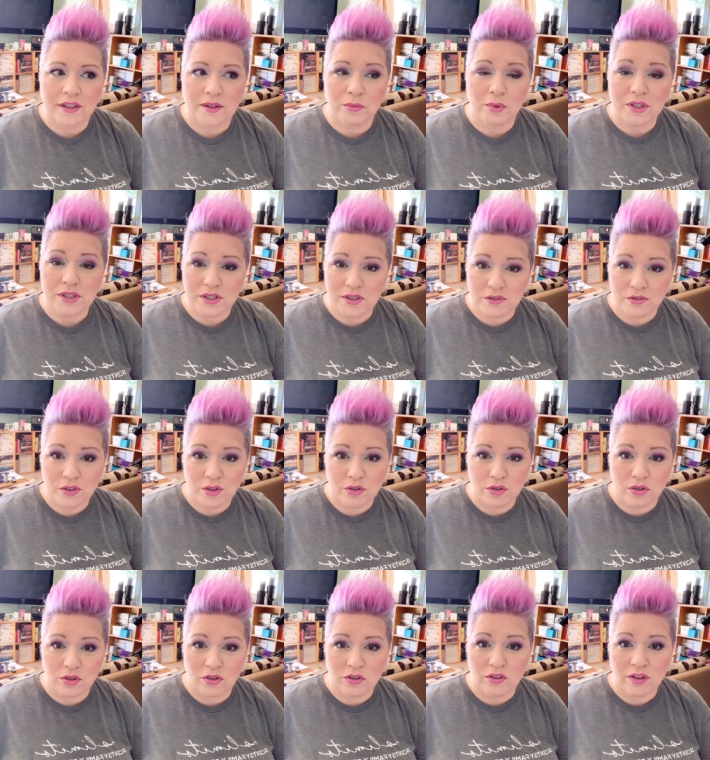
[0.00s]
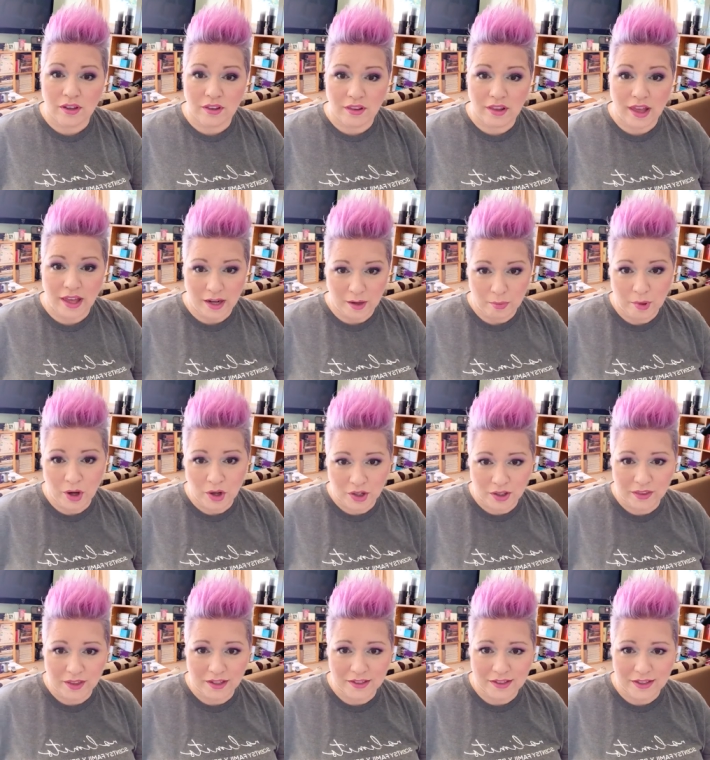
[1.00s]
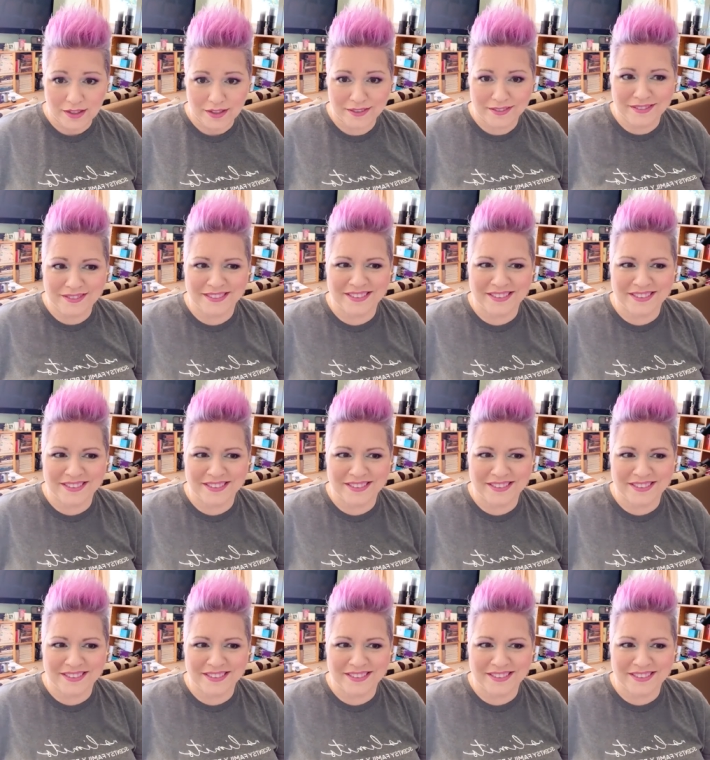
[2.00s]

Went to the funeral and had a party that day.